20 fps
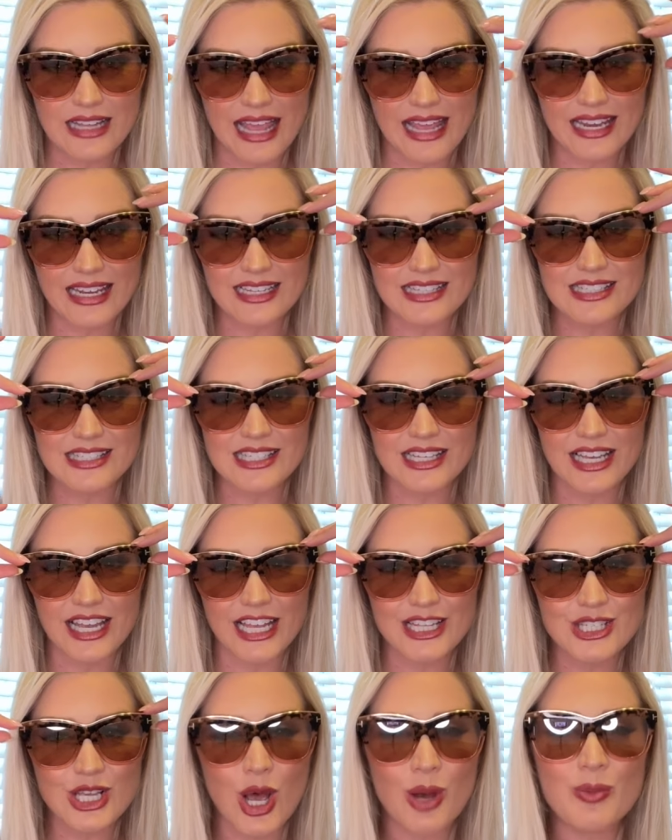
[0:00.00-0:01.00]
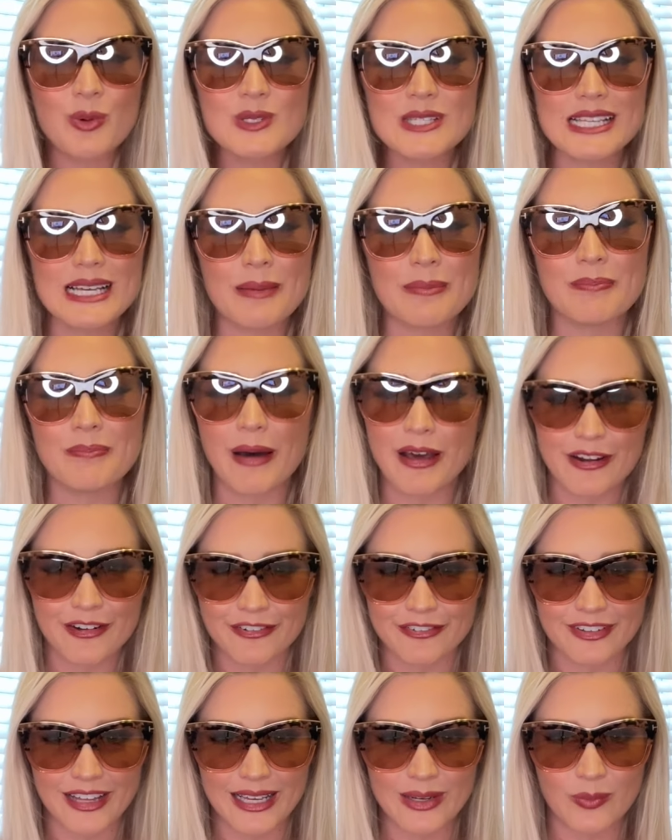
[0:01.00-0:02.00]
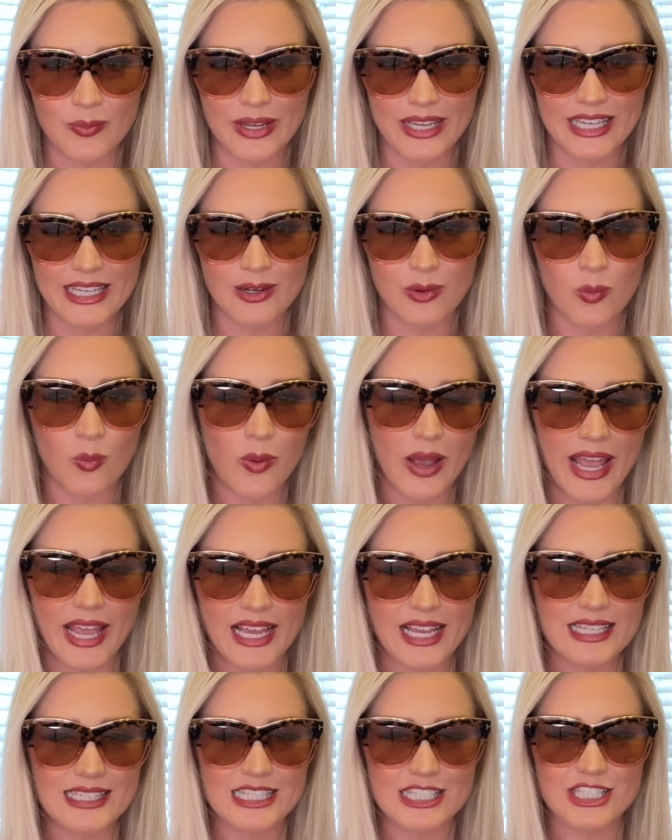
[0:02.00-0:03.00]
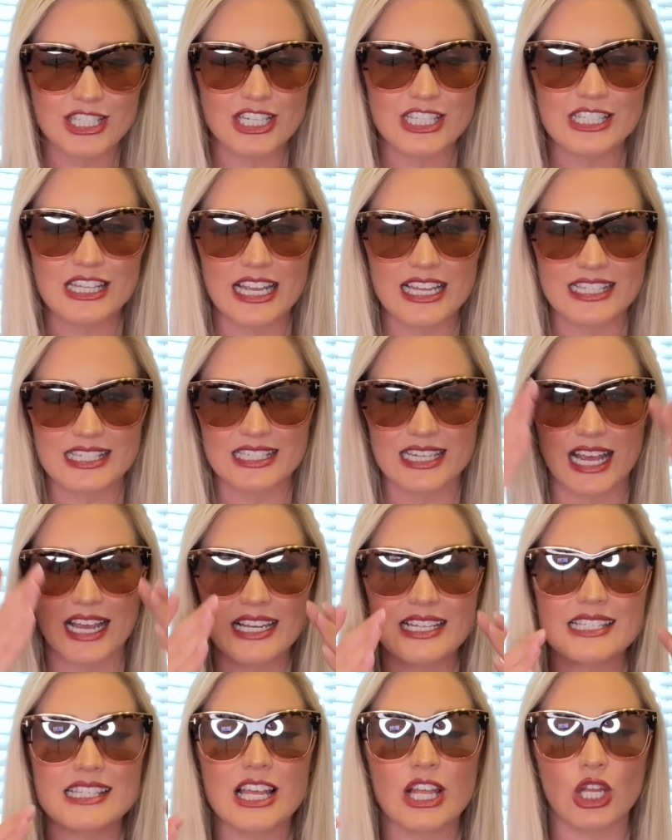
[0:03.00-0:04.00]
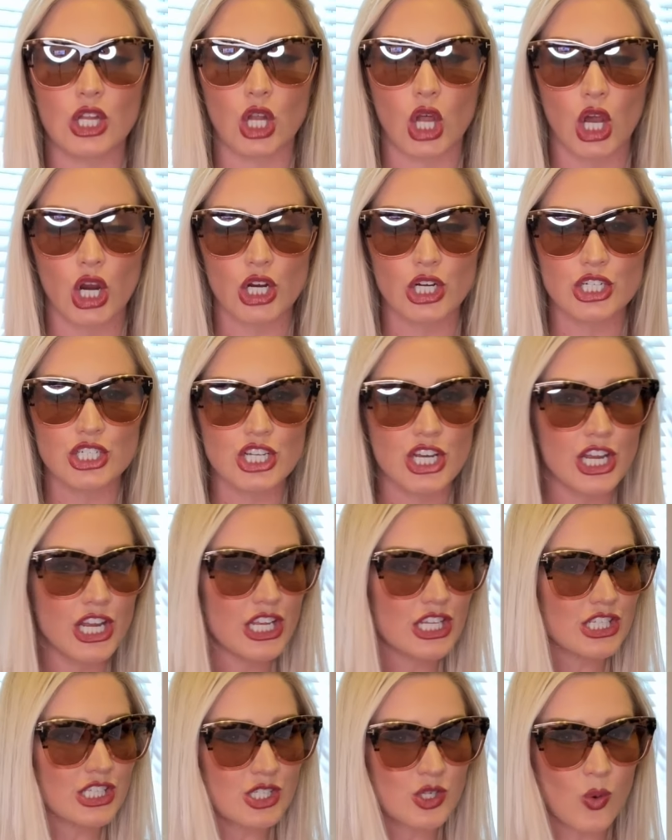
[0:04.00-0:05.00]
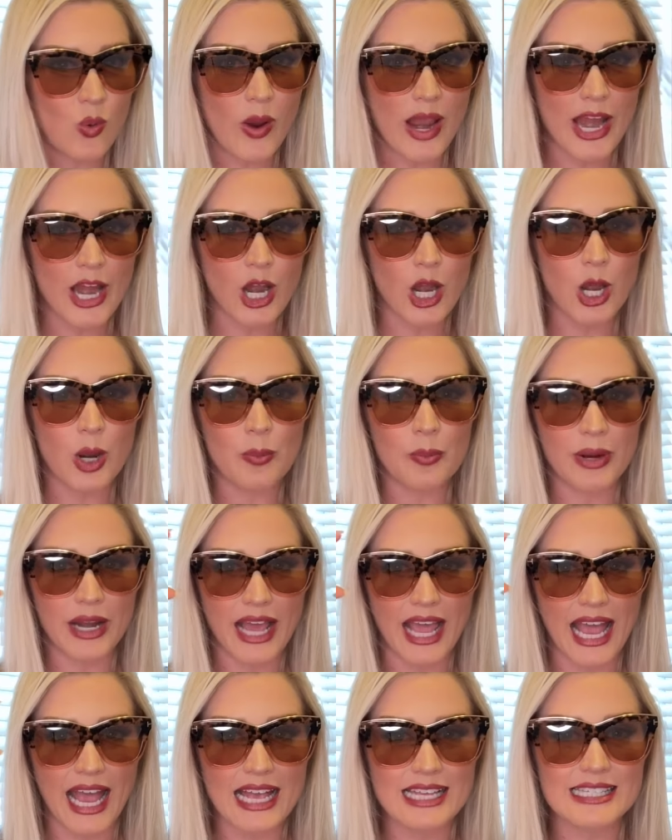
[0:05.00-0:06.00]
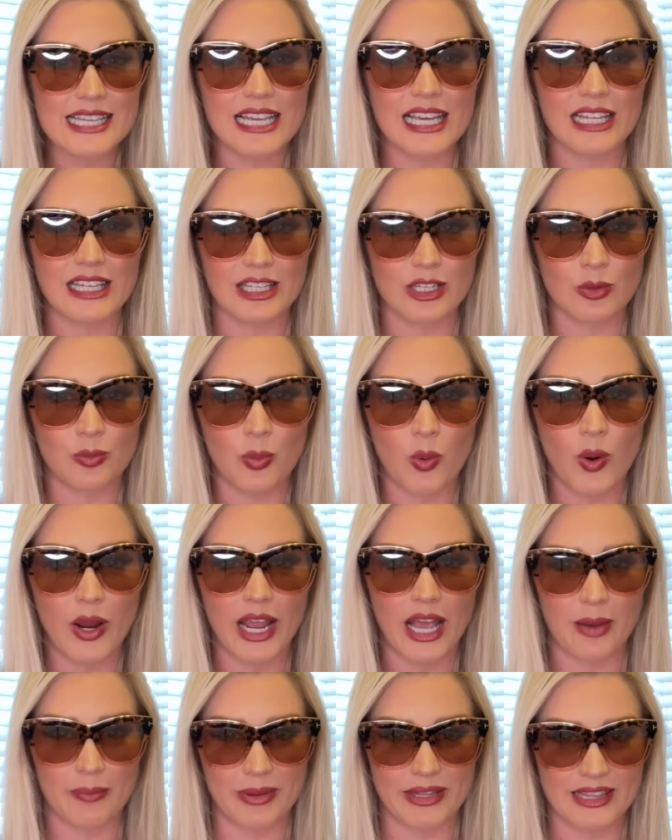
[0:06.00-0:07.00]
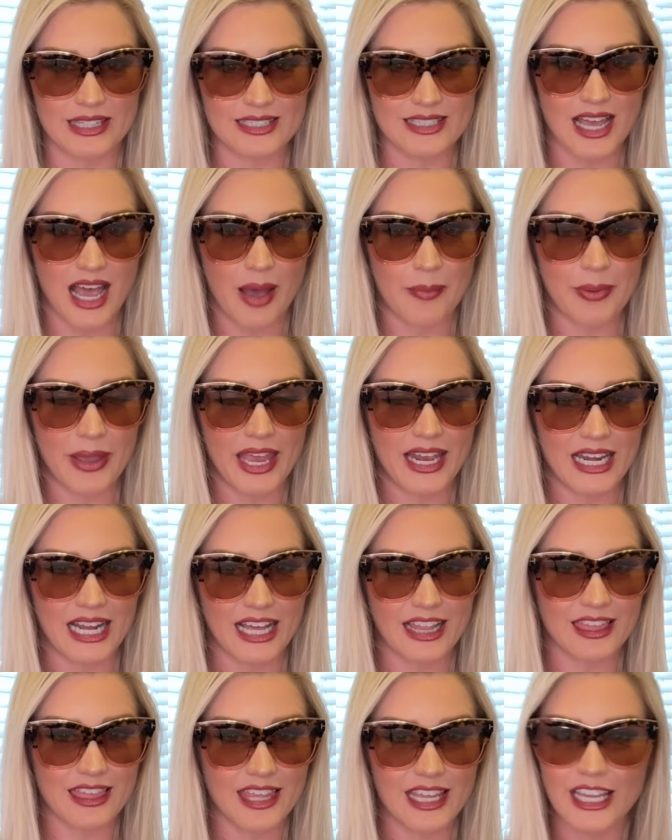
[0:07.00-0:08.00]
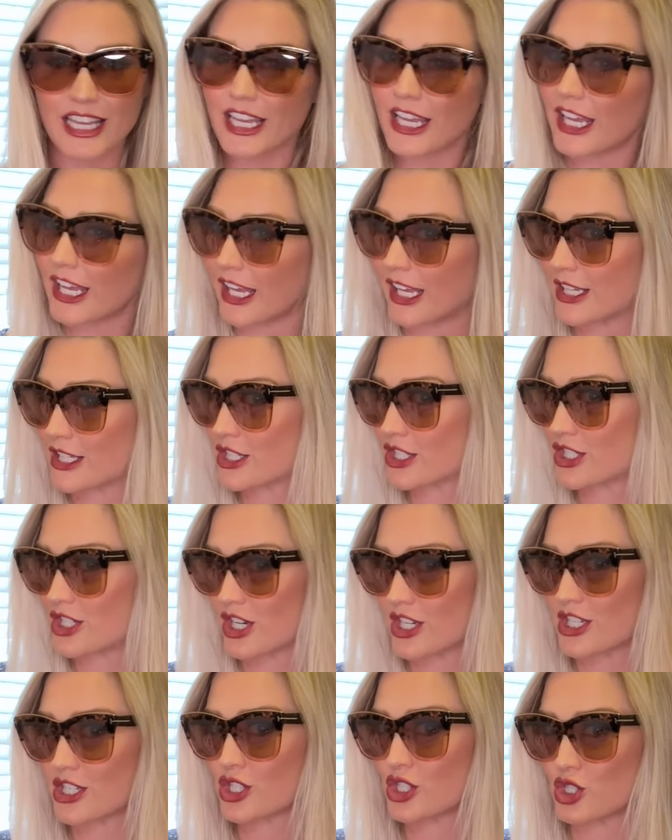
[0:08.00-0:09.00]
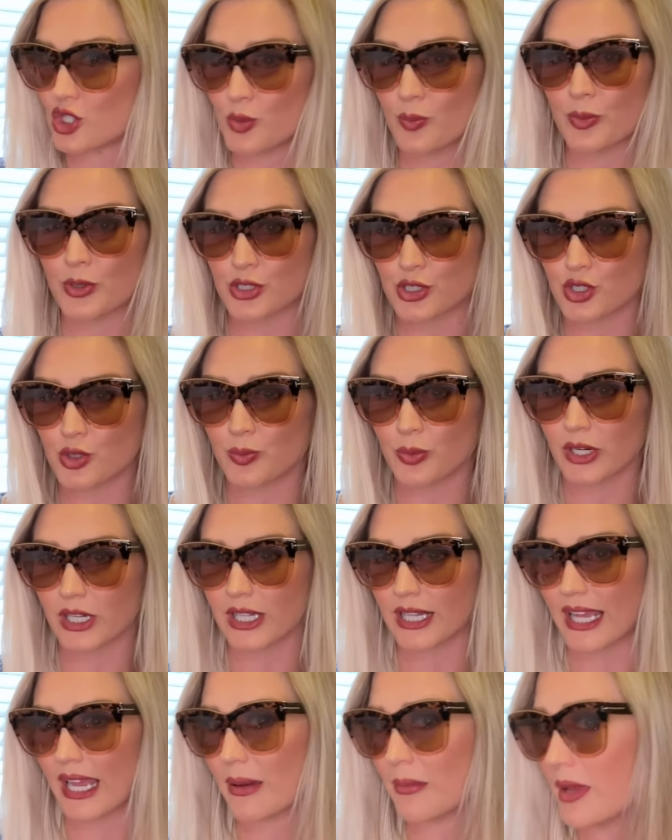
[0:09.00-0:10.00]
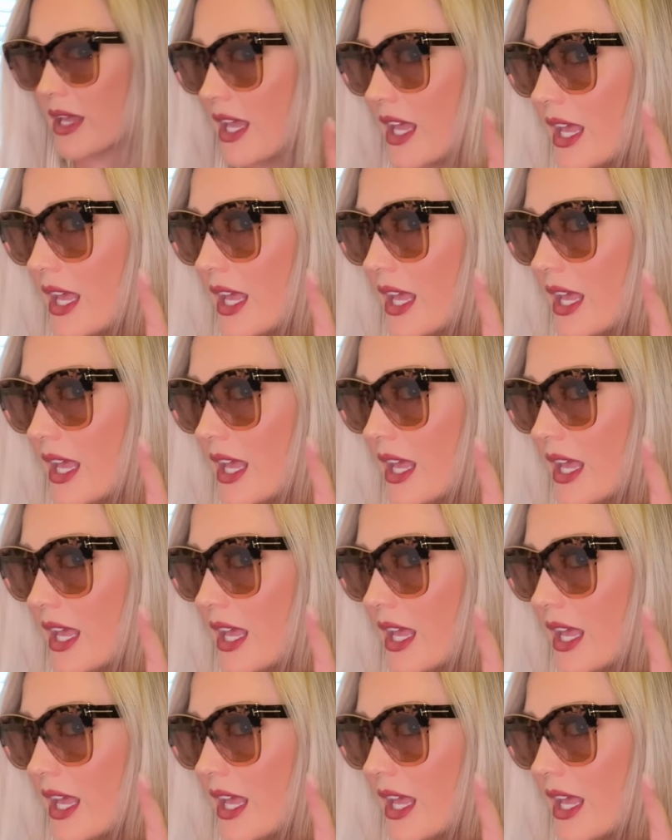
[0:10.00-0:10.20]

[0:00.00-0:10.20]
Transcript: and it's it's almost like a butterfly wing in a way because it's just it's nice large square but it has like a little point up at the top and I think it's just super super glam